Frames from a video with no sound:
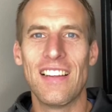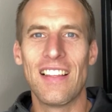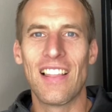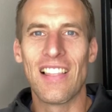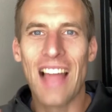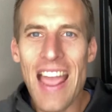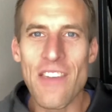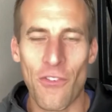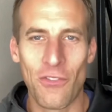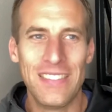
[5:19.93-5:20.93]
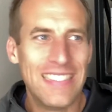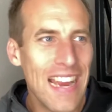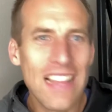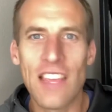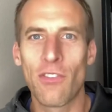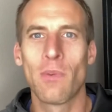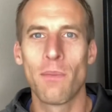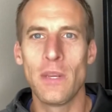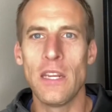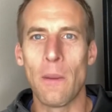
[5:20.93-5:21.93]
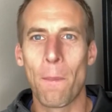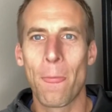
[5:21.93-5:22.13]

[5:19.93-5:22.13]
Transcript: life daily from our being.